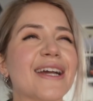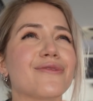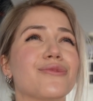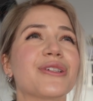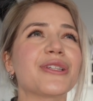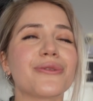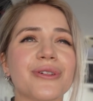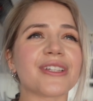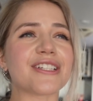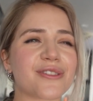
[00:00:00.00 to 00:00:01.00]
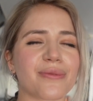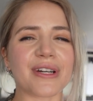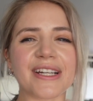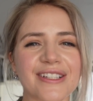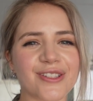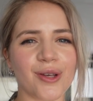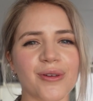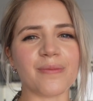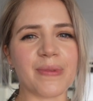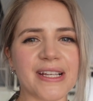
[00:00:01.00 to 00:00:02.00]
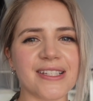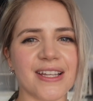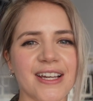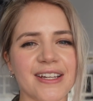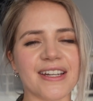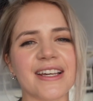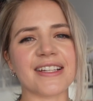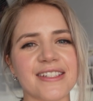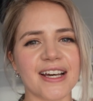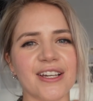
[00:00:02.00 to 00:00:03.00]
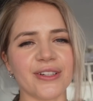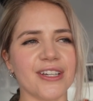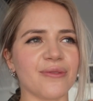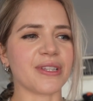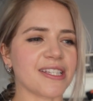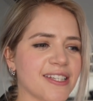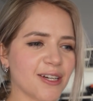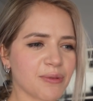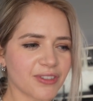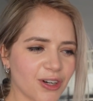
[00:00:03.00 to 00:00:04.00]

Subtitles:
I really just want to get a solid baseline dialed in with the setup of the